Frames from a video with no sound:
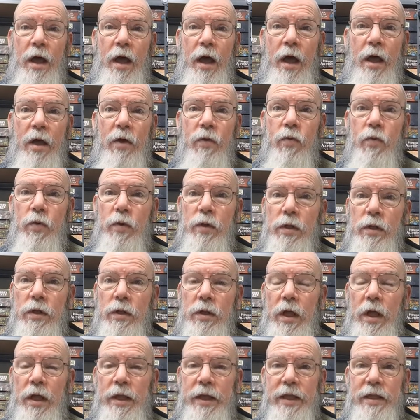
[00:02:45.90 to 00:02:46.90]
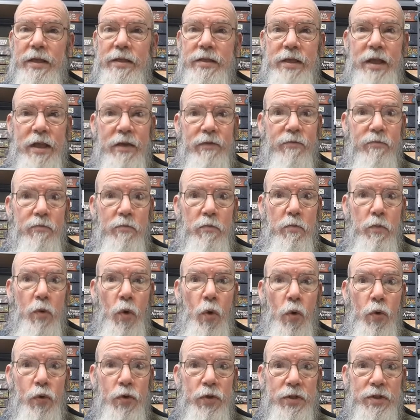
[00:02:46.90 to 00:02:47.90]
I guess, have
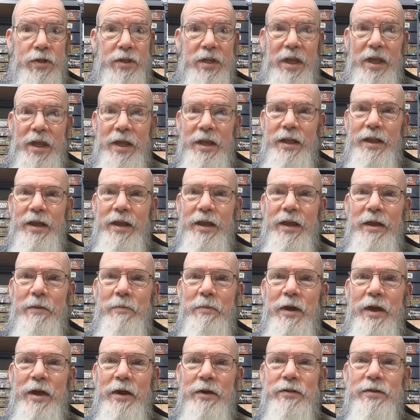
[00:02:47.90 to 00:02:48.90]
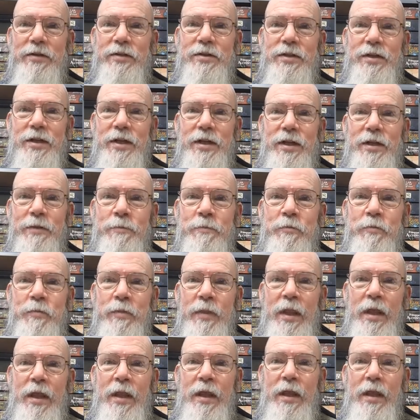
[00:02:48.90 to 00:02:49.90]
more to say about
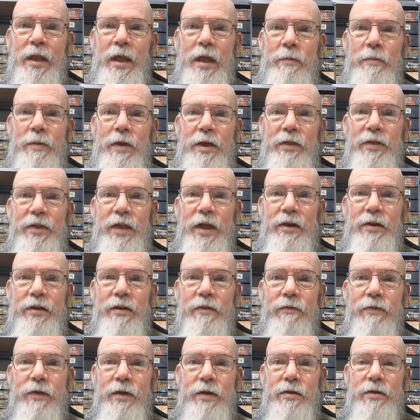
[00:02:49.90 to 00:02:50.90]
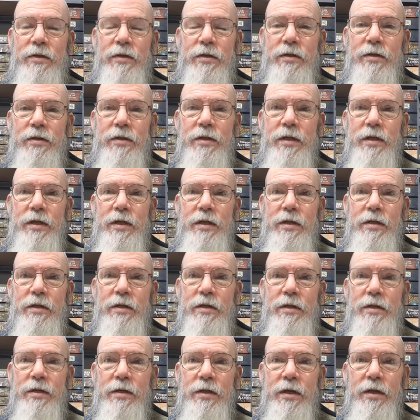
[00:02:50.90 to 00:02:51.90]
that event
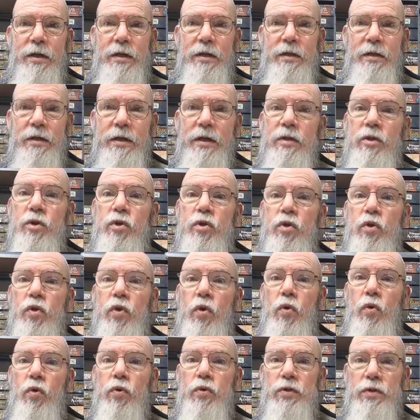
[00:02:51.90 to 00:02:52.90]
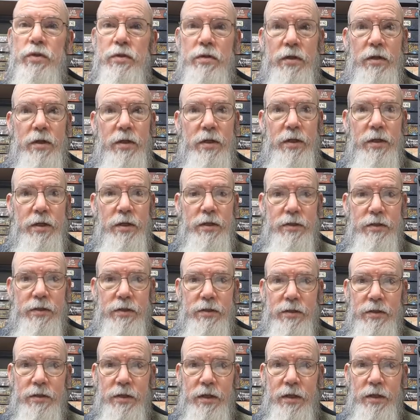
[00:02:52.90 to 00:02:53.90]
in due course,
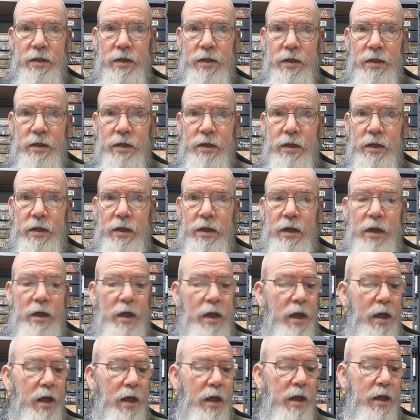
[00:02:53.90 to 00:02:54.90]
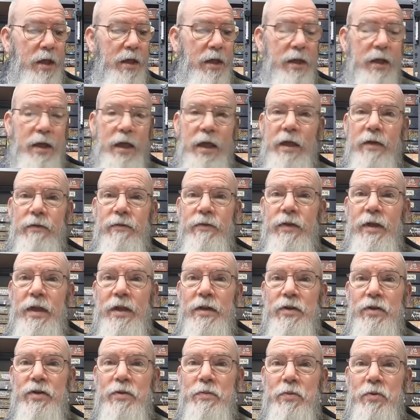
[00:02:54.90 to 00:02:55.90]
as I have
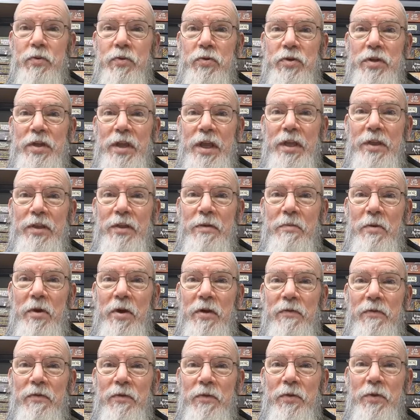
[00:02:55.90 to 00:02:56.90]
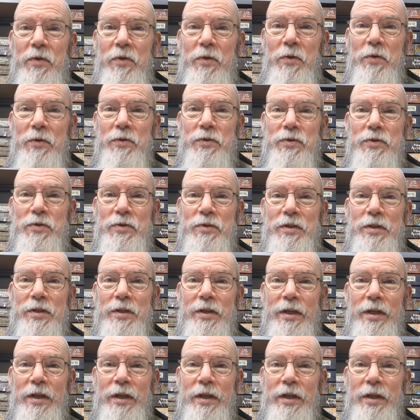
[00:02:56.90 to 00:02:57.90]
yet to put together my full thoughts,
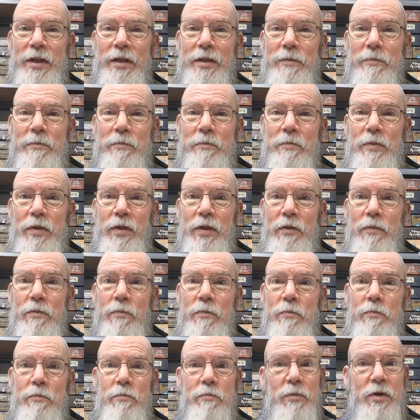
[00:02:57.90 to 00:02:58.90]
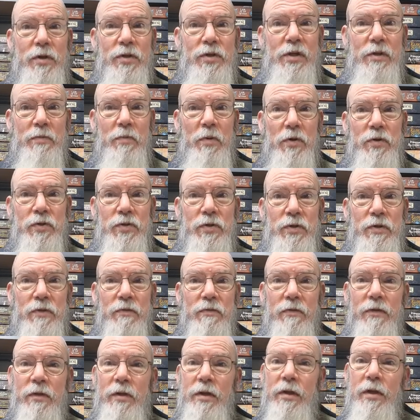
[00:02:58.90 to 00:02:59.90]
but they're mostly positive,
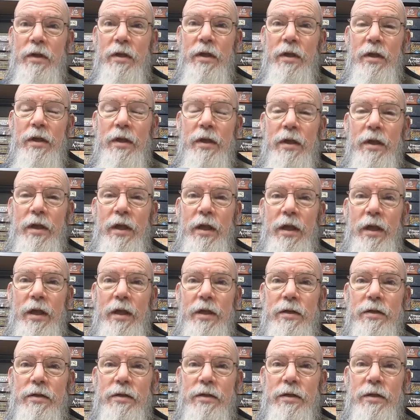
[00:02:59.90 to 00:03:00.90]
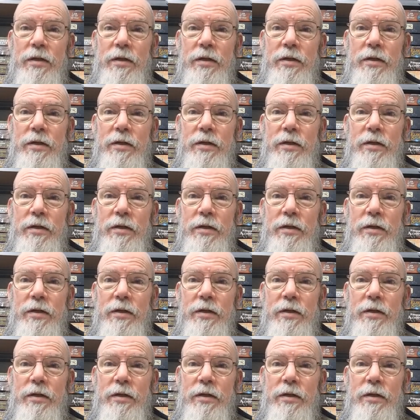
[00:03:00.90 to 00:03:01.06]
and